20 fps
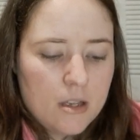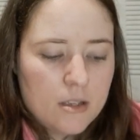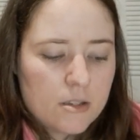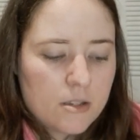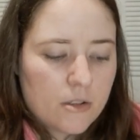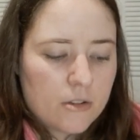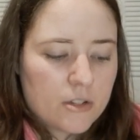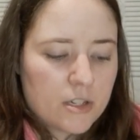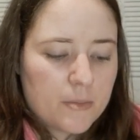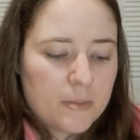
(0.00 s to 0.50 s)

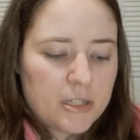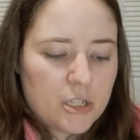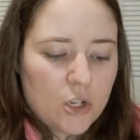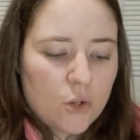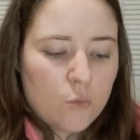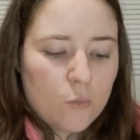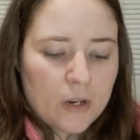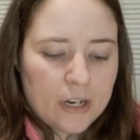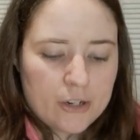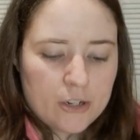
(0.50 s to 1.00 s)
So there's gonna be
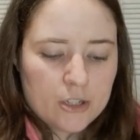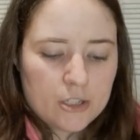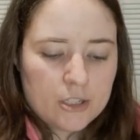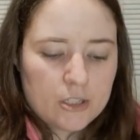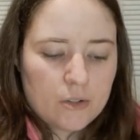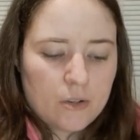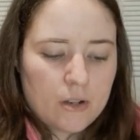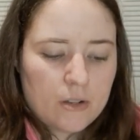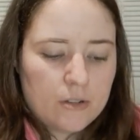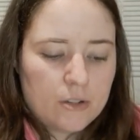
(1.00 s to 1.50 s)
2 winners.
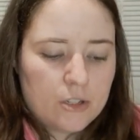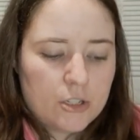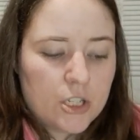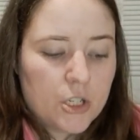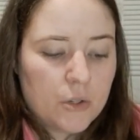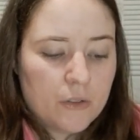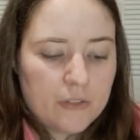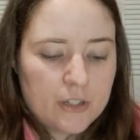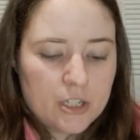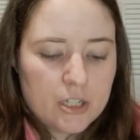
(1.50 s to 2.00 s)
So there's
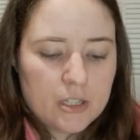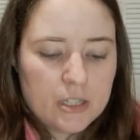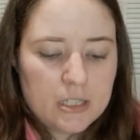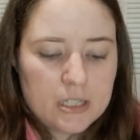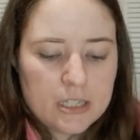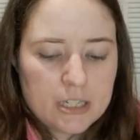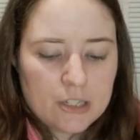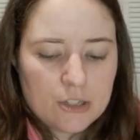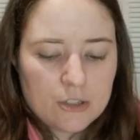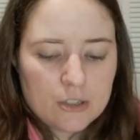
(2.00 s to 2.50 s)
2 of each of these
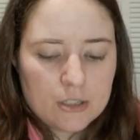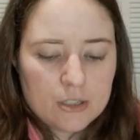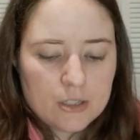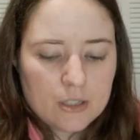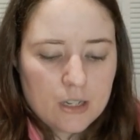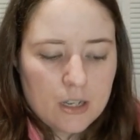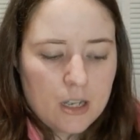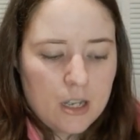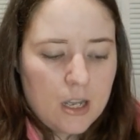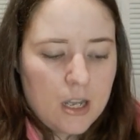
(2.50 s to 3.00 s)
stickers.
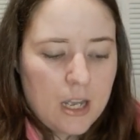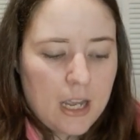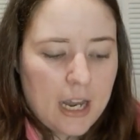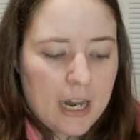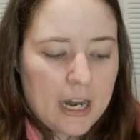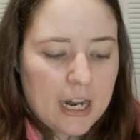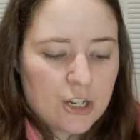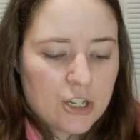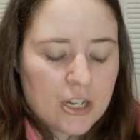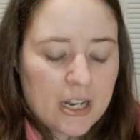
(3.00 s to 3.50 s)

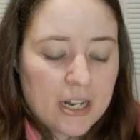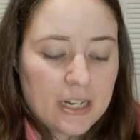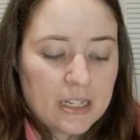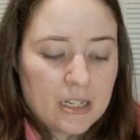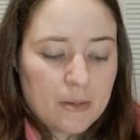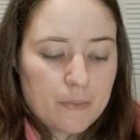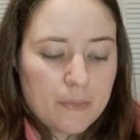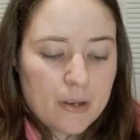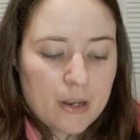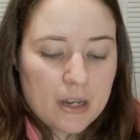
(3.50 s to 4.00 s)
And actually, I need
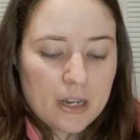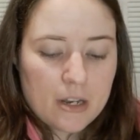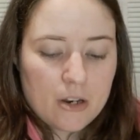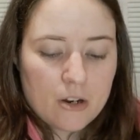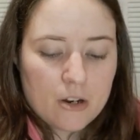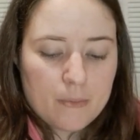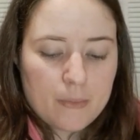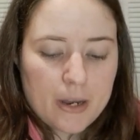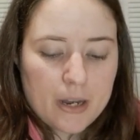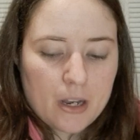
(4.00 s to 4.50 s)
to get
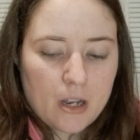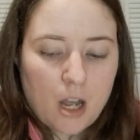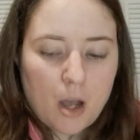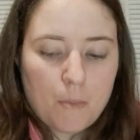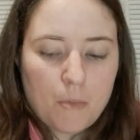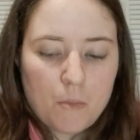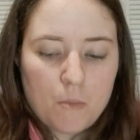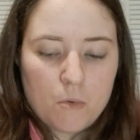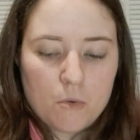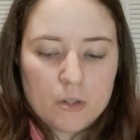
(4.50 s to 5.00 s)
her to make a
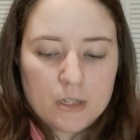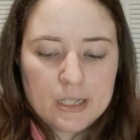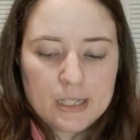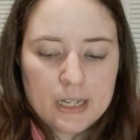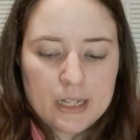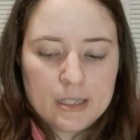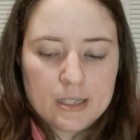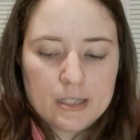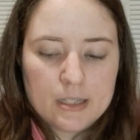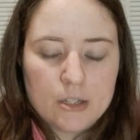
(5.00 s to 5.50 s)
couple more
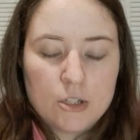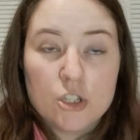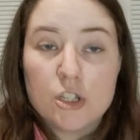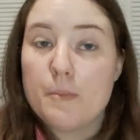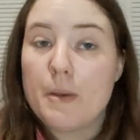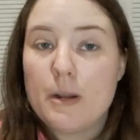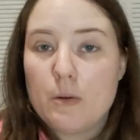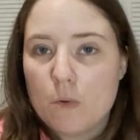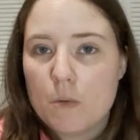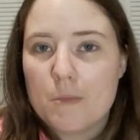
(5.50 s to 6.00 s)
sets. She
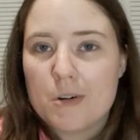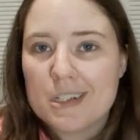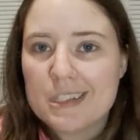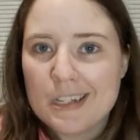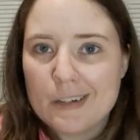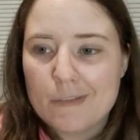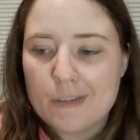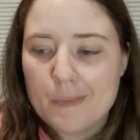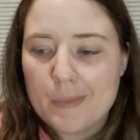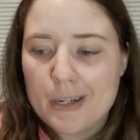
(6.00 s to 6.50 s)
made 1 more
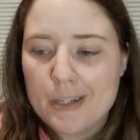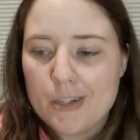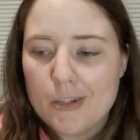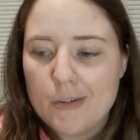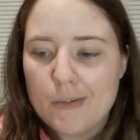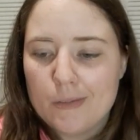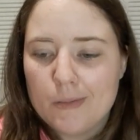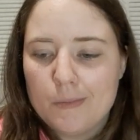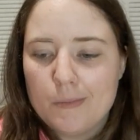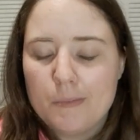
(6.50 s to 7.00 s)
set for me
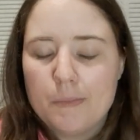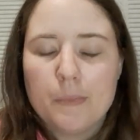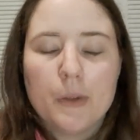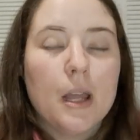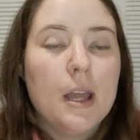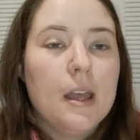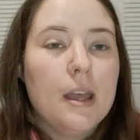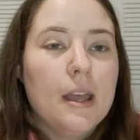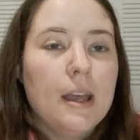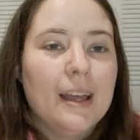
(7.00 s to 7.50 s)
too,
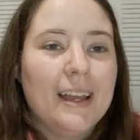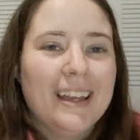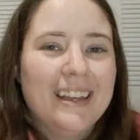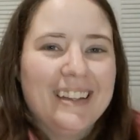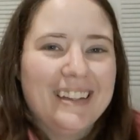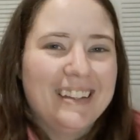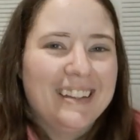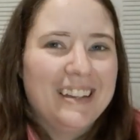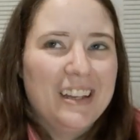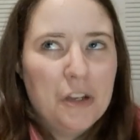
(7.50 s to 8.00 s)

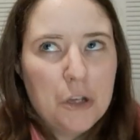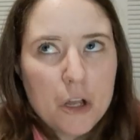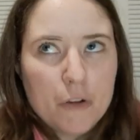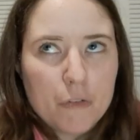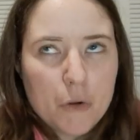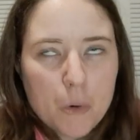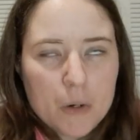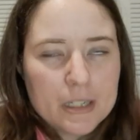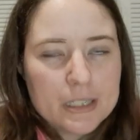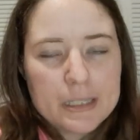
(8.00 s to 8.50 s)
of
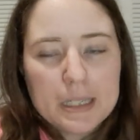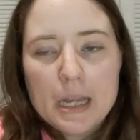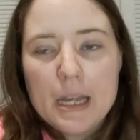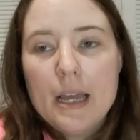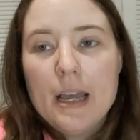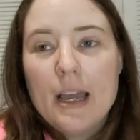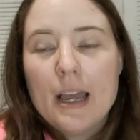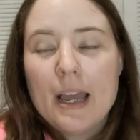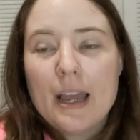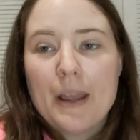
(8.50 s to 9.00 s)
course.
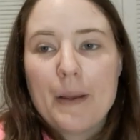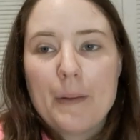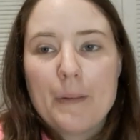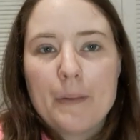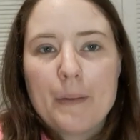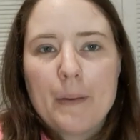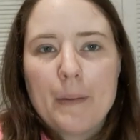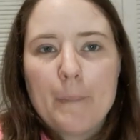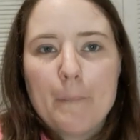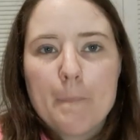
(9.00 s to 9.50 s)

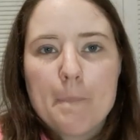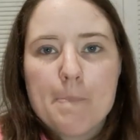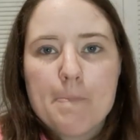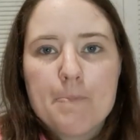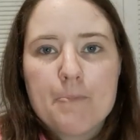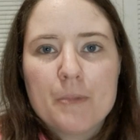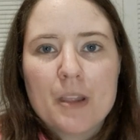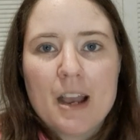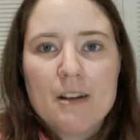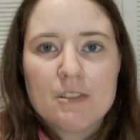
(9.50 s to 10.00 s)
And
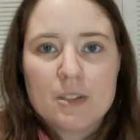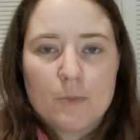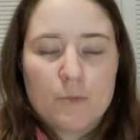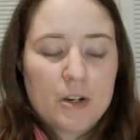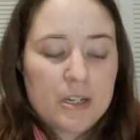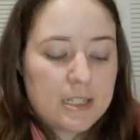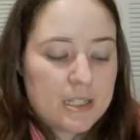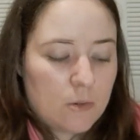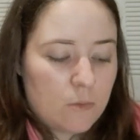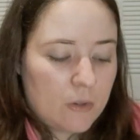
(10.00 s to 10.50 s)
I have some
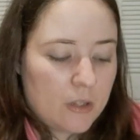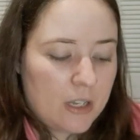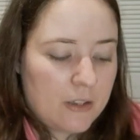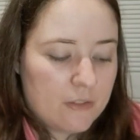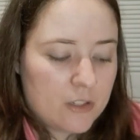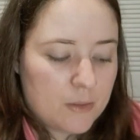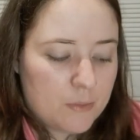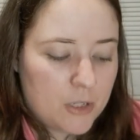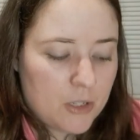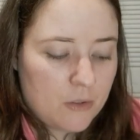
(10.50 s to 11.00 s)
friends I want to give
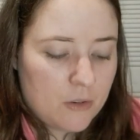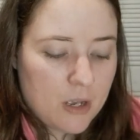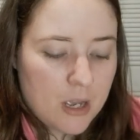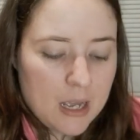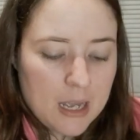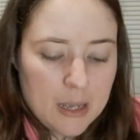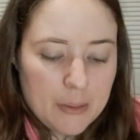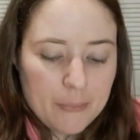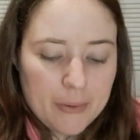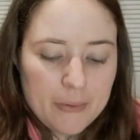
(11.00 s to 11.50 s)
some to.
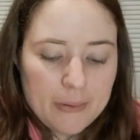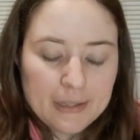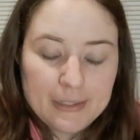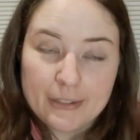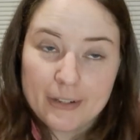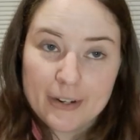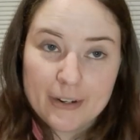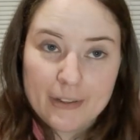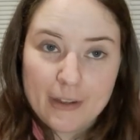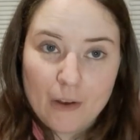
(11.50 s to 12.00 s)
But anyway,
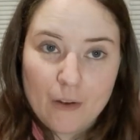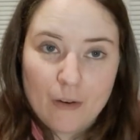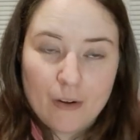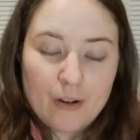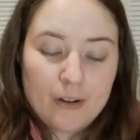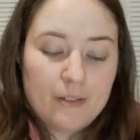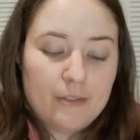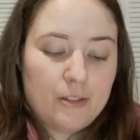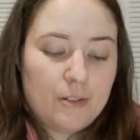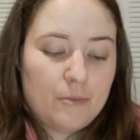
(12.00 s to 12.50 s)
so here they
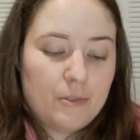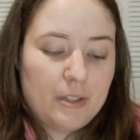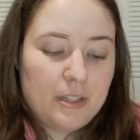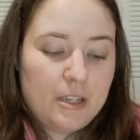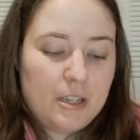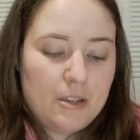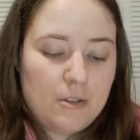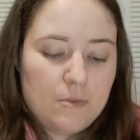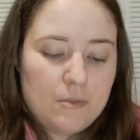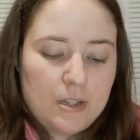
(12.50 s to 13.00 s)
are. They're really
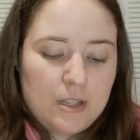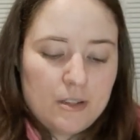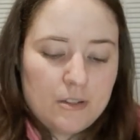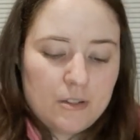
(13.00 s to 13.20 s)
cute.